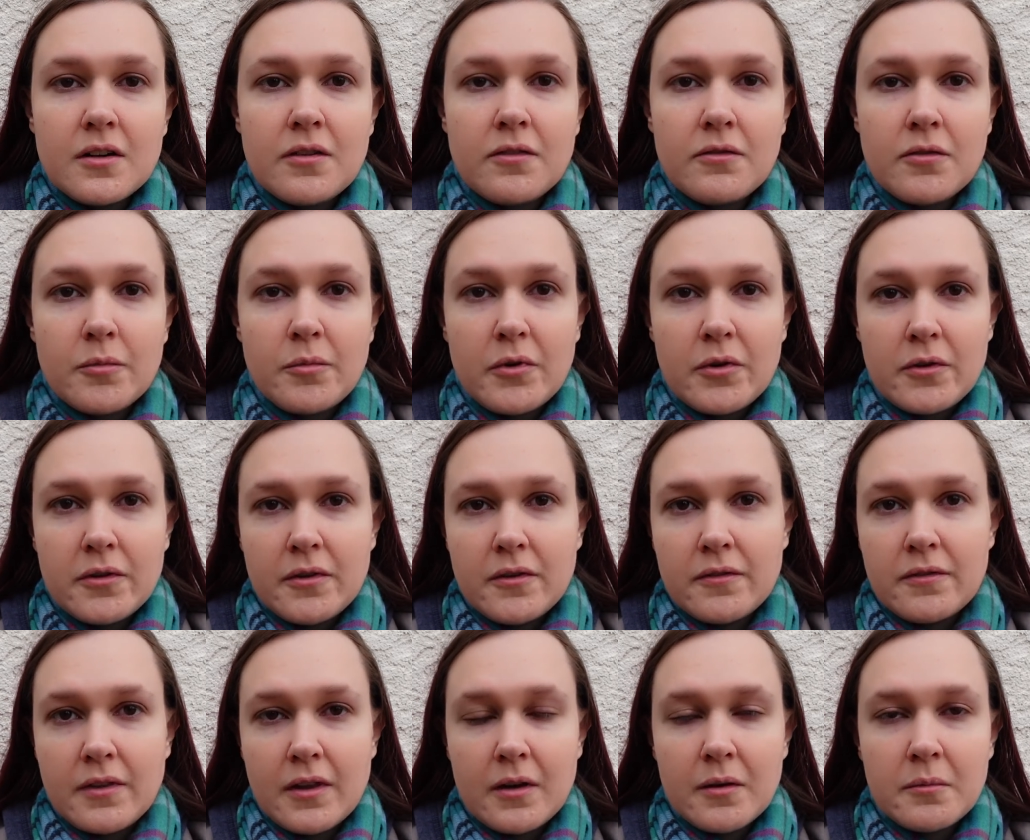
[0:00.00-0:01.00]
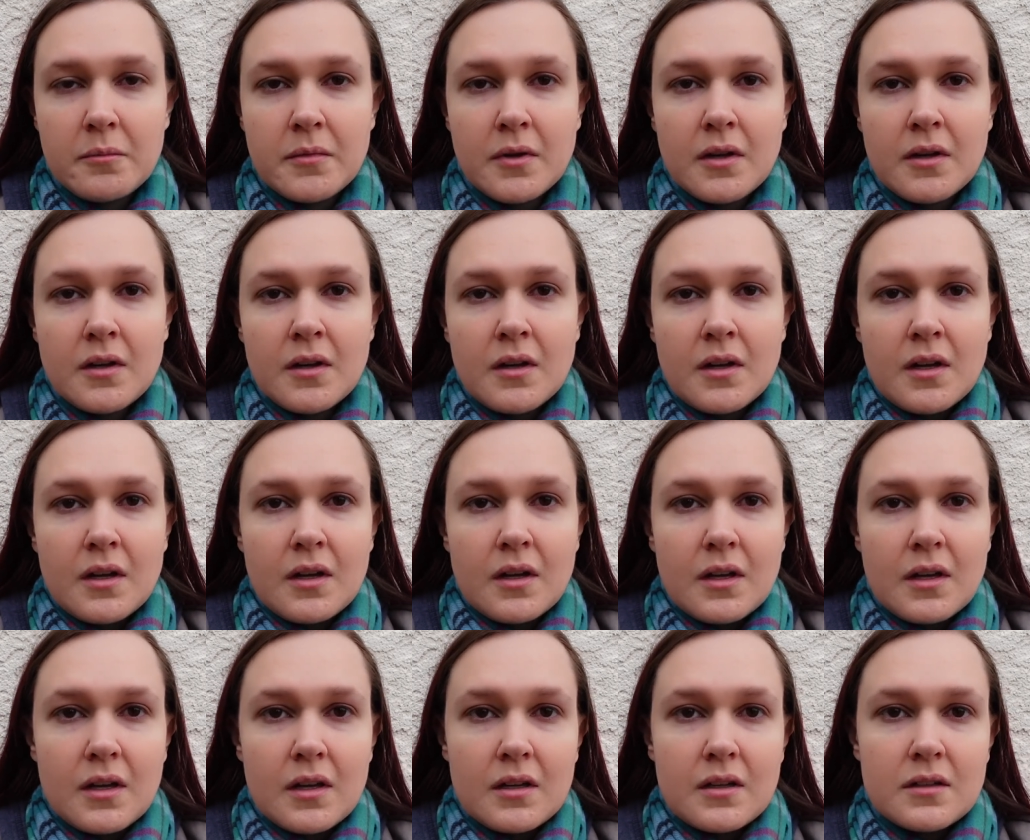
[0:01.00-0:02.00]
for both of them,
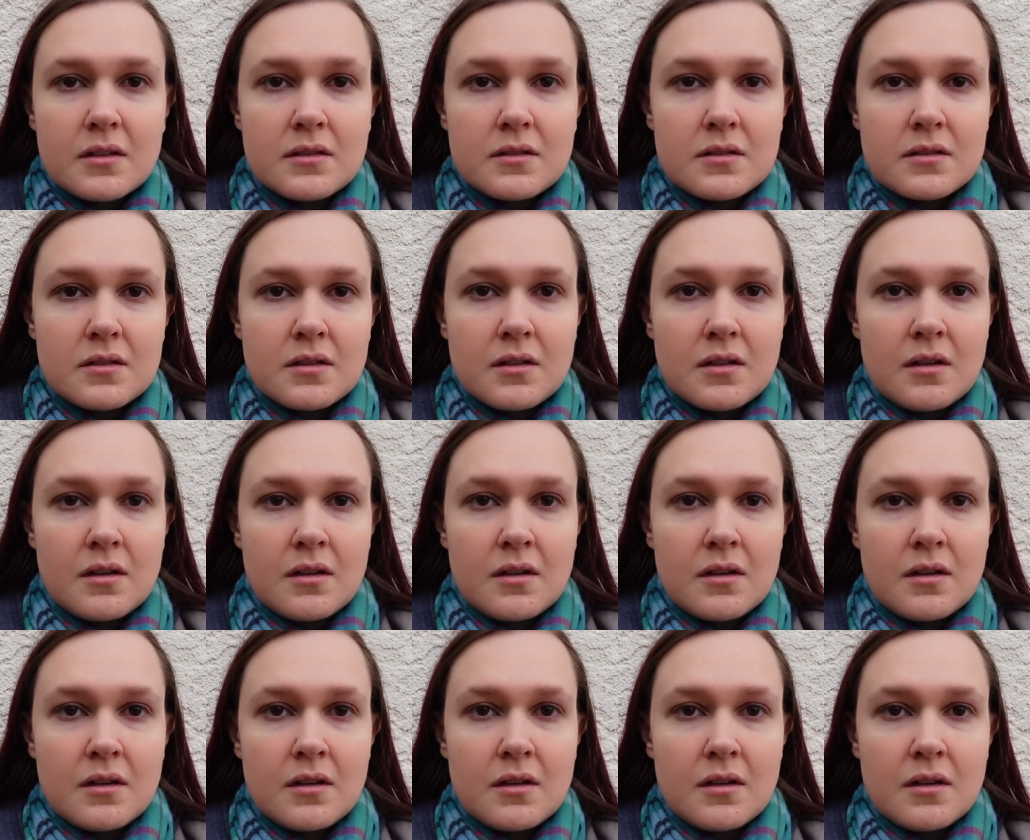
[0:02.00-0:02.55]
and